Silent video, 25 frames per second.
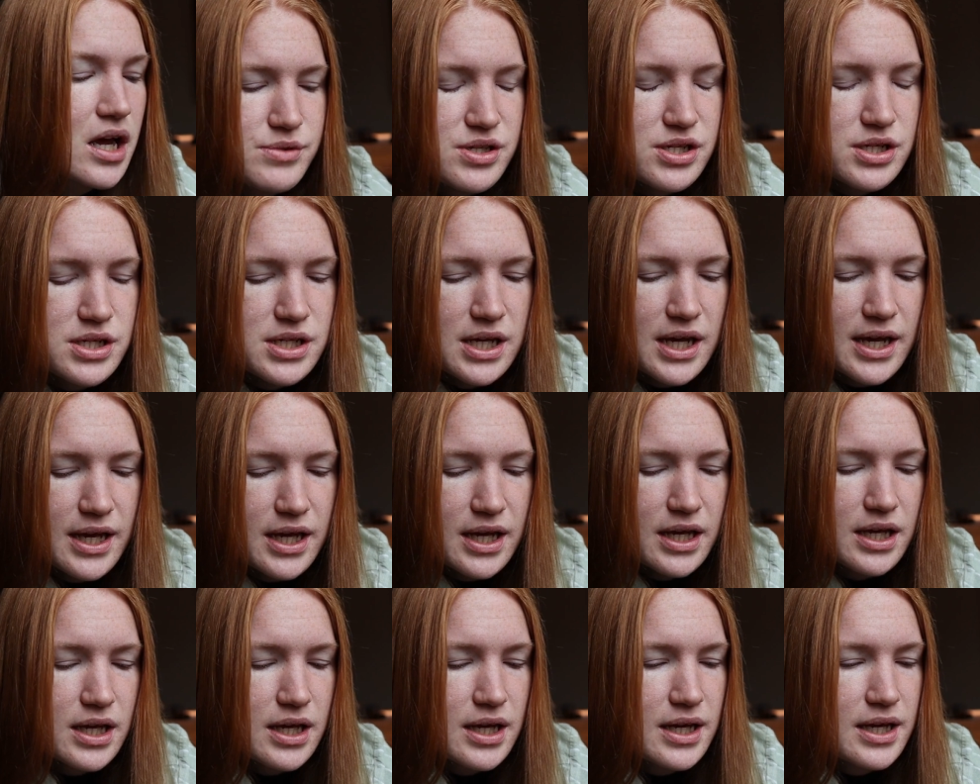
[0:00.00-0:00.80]

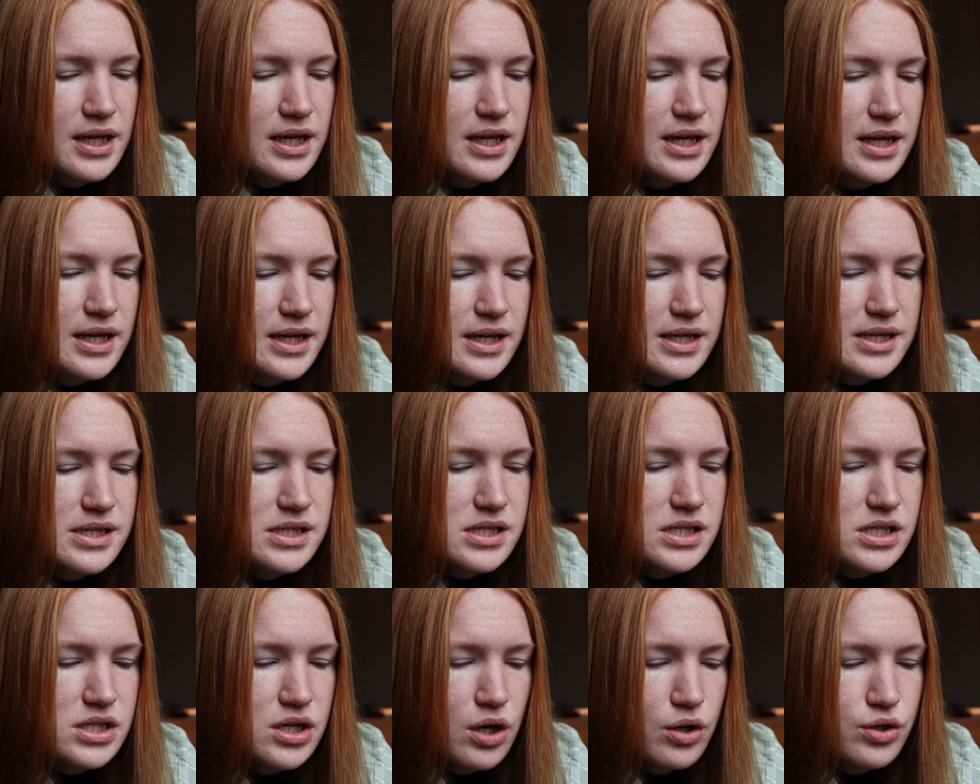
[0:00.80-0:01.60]
Today it
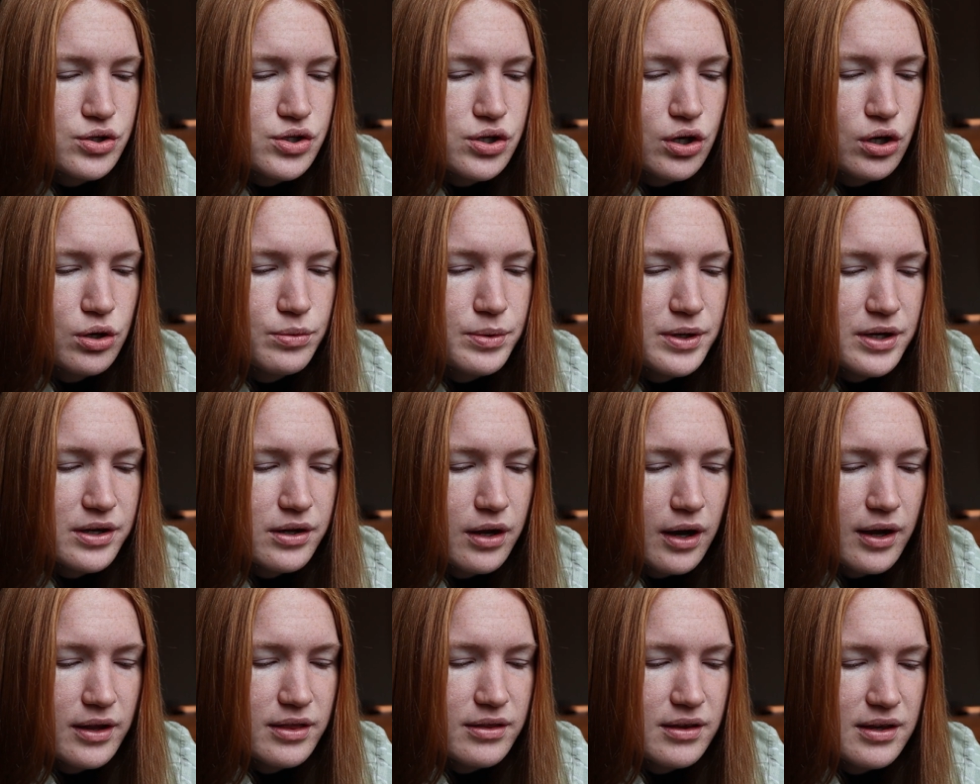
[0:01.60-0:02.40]
is October
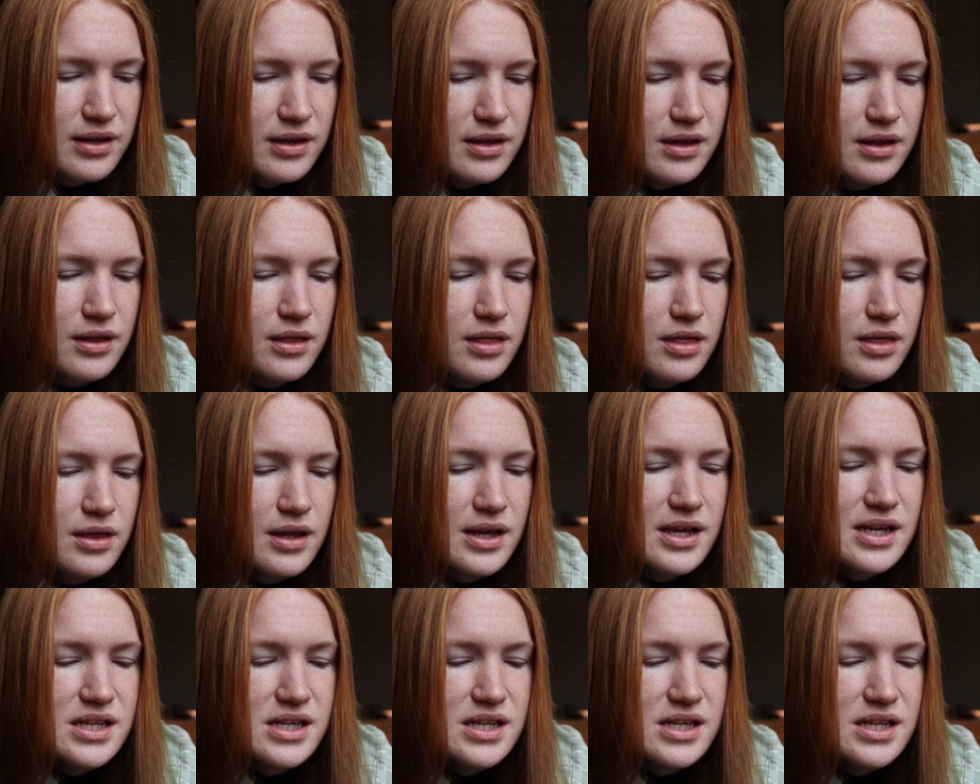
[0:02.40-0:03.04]
19th.